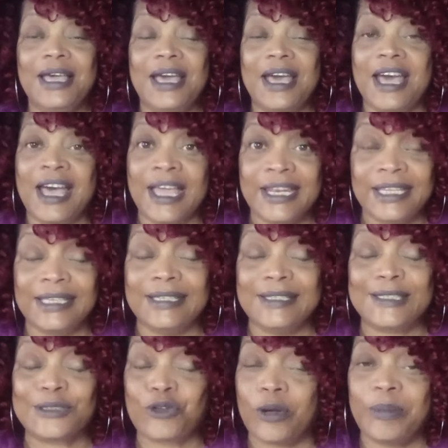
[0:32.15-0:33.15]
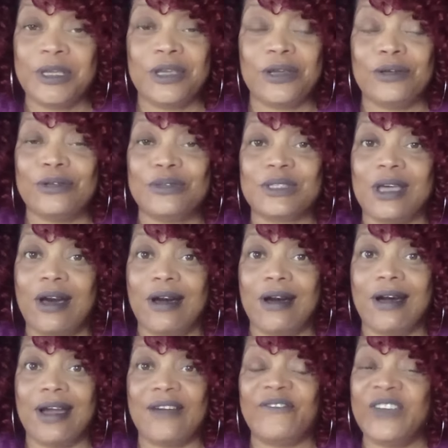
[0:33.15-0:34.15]
honey, Scorpios
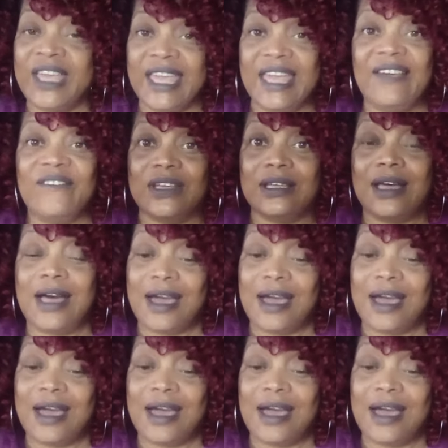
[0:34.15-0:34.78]
are forever.